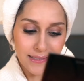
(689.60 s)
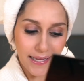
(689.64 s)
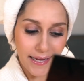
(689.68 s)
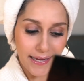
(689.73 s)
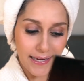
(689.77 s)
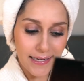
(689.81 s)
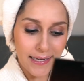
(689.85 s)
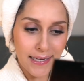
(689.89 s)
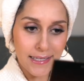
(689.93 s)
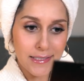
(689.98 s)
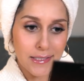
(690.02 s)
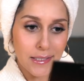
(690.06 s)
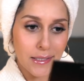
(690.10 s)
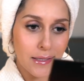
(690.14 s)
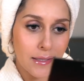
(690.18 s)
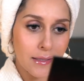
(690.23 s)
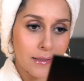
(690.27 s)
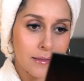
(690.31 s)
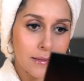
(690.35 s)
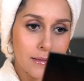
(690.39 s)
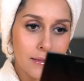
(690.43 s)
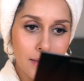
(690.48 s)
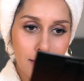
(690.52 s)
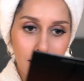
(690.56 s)
Say a little,
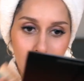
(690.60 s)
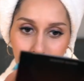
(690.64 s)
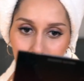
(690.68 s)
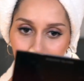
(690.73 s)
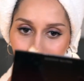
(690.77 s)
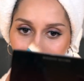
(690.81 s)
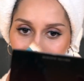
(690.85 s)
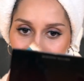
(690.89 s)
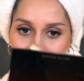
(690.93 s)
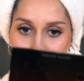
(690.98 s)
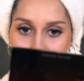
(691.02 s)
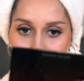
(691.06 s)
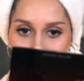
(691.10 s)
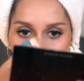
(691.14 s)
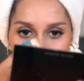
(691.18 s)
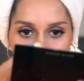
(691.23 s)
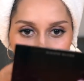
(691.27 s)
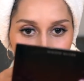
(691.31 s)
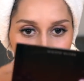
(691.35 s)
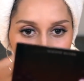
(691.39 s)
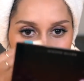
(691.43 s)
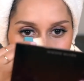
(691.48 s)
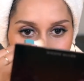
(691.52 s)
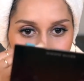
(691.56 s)
I mean a
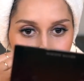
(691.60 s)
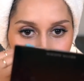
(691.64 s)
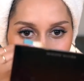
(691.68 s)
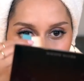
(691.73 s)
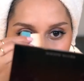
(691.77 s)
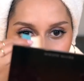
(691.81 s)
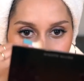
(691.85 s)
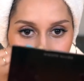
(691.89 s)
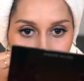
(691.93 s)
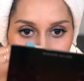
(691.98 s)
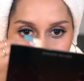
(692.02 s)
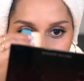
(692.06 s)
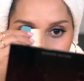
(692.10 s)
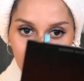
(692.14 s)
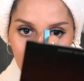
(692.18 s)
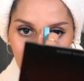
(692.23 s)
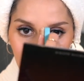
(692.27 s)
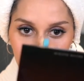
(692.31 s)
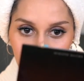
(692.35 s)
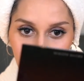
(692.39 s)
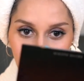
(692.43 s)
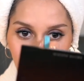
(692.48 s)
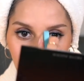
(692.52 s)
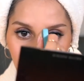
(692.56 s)
lot, darling.
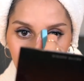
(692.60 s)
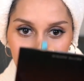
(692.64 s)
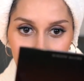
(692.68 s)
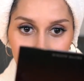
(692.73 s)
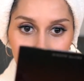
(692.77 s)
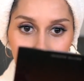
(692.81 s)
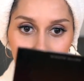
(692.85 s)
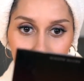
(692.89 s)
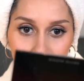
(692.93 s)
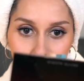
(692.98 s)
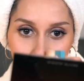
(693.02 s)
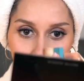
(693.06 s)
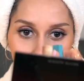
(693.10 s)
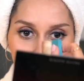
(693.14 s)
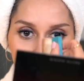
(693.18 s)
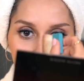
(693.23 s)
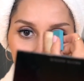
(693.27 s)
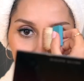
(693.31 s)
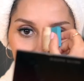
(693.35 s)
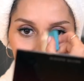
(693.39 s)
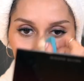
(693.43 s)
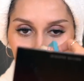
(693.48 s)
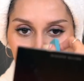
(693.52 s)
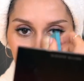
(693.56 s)
I don't know if it's
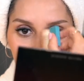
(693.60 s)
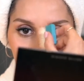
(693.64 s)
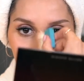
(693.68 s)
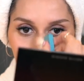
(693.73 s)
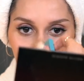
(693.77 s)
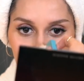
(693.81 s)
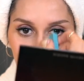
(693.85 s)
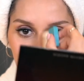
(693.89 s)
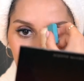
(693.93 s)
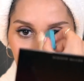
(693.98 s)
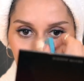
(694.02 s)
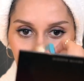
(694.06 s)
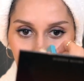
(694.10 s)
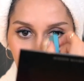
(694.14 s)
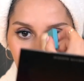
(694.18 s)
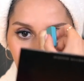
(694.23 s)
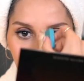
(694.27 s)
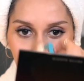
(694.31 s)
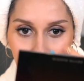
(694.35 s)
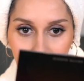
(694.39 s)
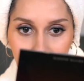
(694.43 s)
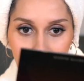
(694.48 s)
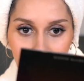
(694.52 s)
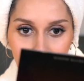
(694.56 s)
contouring or just bronzing up
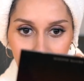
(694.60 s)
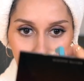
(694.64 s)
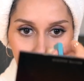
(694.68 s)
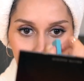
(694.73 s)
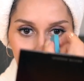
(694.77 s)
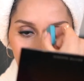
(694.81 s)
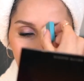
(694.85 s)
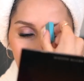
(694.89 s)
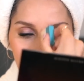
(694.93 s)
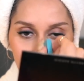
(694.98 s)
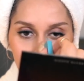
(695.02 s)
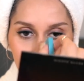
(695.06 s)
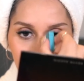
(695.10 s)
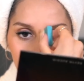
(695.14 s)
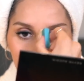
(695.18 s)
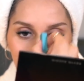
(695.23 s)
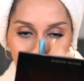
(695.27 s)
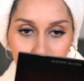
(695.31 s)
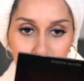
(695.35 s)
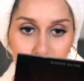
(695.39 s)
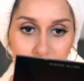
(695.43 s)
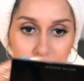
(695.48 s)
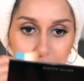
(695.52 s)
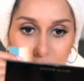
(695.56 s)
there by my
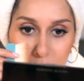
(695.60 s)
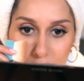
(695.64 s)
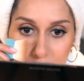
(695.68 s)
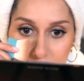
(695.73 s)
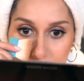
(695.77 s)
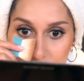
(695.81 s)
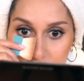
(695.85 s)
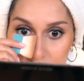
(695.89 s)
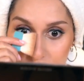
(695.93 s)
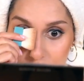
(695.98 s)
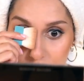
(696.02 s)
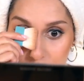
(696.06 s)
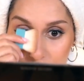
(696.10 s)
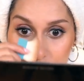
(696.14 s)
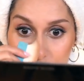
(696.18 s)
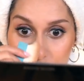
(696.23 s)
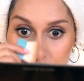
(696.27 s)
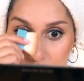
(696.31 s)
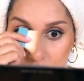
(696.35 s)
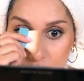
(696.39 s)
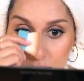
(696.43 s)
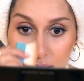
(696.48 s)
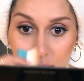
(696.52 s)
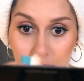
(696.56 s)
bony bits,
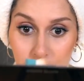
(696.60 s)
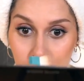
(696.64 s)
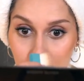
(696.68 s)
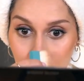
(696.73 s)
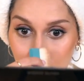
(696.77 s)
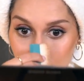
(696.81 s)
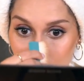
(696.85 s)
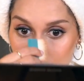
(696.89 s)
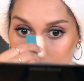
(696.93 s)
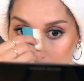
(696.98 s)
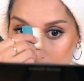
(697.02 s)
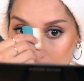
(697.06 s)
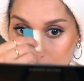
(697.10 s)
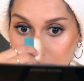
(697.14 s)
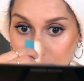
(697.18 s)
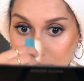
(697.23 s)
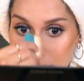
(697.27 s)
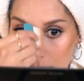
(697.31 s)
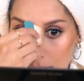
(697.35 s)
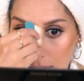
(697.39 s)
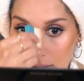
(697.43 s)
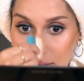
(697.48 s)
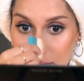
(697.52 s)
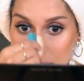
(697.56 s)

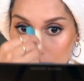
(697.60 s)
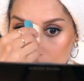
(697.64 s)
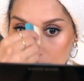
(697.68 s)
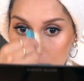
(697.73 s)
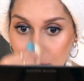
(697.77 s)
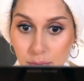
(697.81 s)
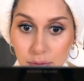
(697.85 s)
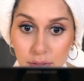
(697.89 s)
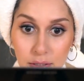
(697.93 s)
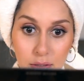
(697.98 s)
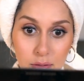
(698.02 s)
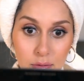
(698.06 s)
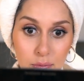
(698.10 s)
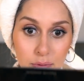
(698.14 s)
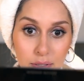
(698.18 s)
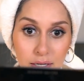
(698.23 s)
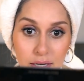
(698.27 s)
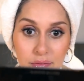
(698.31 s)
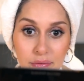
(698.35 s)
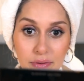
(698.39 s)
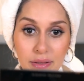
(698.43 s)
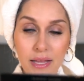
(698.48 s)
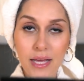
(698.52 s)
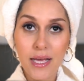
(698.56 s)
but it's doing
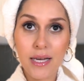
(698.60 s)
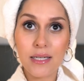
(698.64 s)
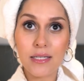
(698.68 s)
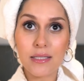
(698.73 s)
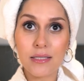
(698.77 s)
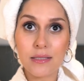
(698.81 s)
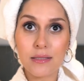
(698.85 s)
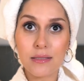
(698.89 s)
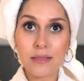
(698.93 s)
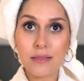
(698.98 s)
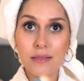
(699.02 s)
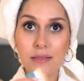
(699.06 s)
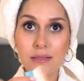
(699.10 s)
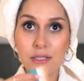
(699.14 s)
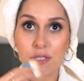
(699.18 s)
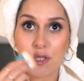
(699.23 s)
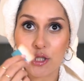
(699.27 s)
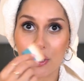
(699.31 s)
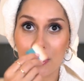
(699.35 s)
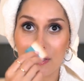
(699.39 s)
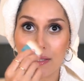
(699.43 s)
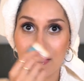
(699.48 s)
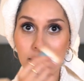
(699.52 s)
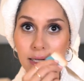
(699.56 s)
whatever that
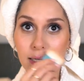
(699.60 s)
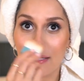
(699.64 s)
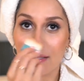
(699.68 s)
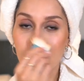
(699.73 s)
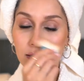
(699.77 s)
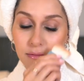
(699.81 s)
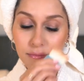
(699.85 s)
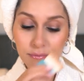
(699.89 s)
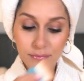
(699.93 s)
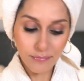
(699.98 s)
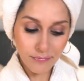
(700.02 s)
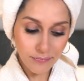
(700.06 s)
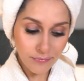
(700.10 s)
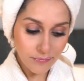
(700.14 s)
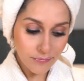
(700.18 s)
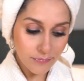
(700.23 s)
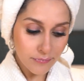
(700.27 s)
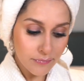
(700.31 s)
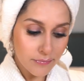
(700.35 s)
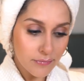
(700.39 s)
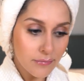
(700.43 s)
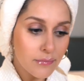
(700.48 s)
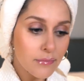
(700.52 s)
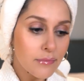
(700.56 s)
just did.
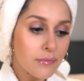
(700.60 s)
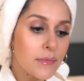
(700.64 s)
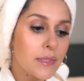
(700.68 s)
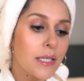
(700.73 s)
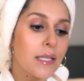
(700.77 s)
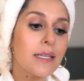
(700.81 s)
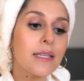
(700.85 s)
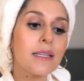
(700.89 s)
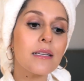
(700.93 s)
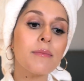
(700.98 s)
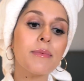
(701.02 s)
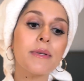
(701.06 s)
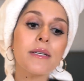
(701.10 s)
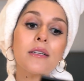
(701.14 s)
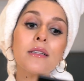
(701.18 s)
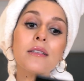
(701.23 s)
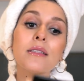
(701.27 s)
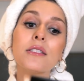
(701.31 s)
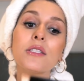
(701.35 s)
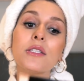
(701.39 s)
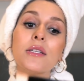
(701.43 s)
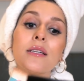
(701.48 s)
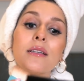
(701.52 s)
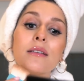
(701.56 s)
A little bit on
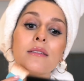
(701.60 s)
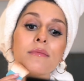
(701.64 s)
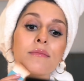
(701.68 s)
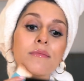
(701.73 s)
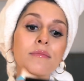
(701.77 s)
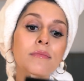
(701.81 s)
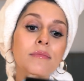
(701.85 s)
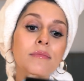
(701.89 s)
the chin.